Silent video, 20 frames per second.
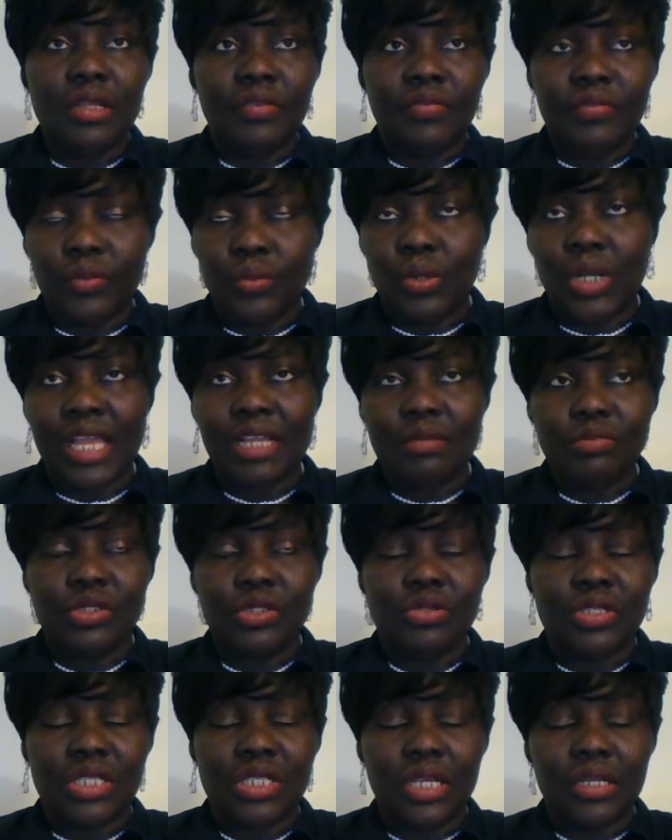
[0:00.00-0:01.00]
If you would like me
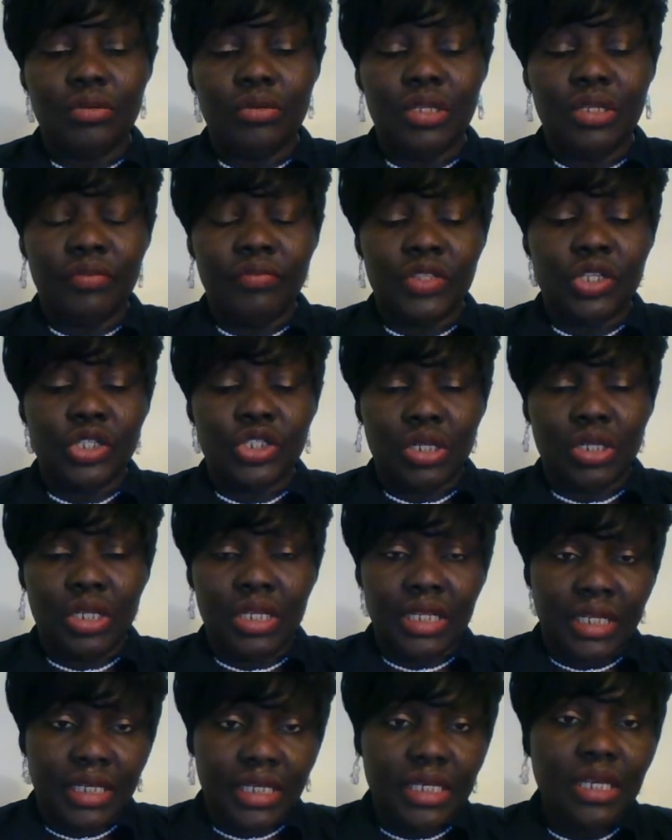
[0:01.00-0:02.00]
to send you the invitation
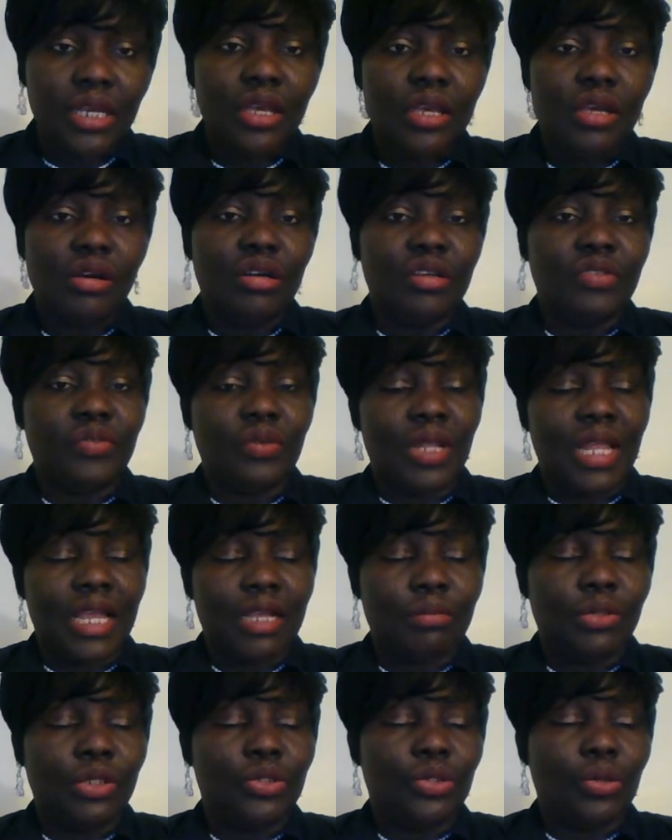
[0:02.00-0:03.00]
link, or if you would
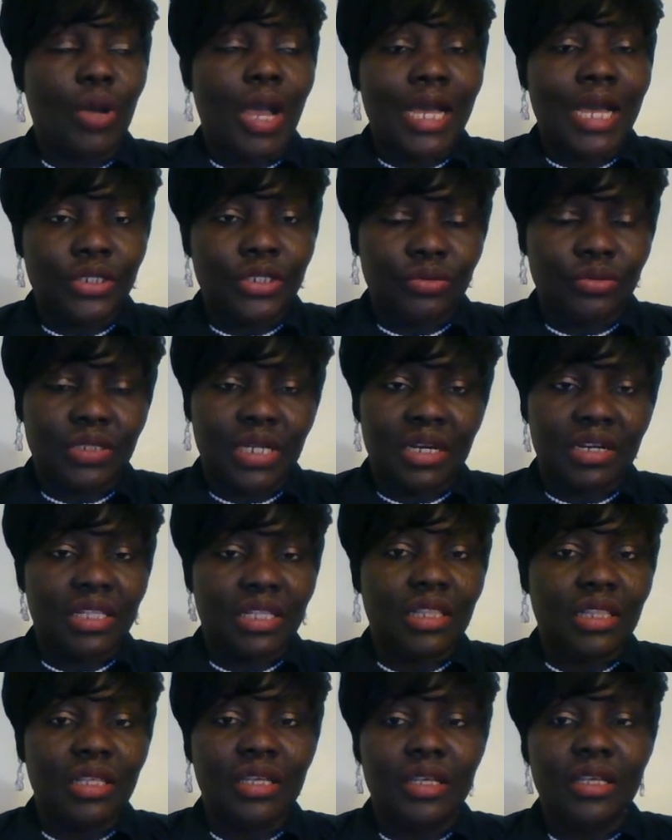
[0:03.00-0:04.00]
like me to add you
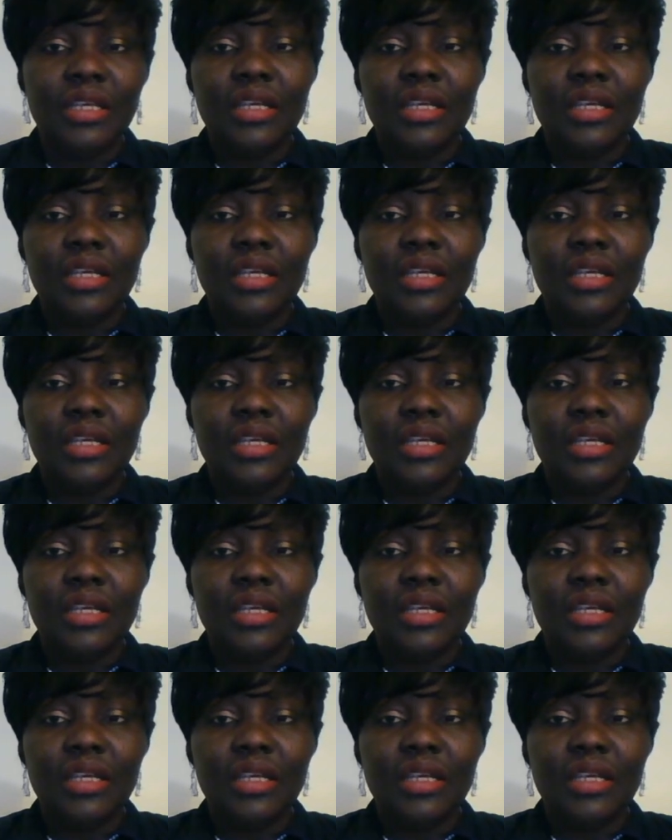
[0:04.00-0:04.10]
directly,